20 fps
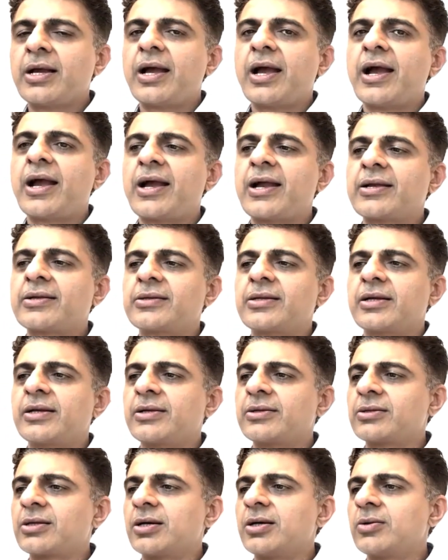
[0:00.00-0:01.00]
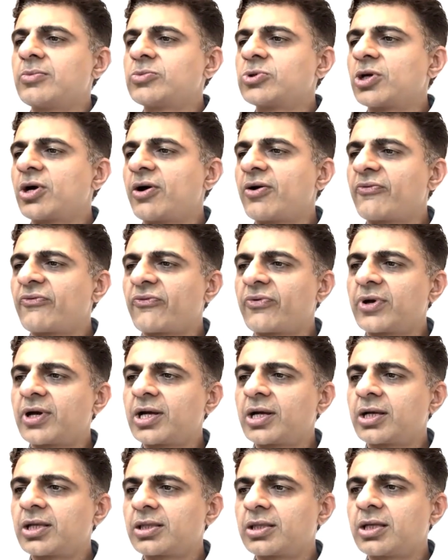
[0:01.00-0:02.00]
And in terms of
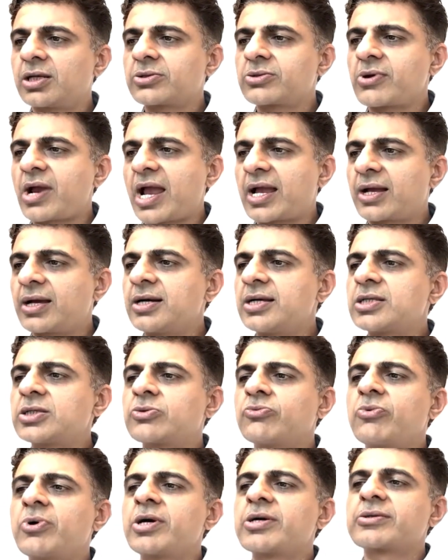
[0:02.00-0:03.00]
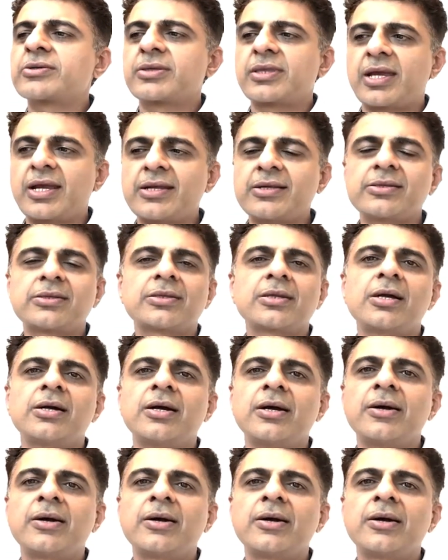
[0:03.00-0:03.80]
the draggers were Trent,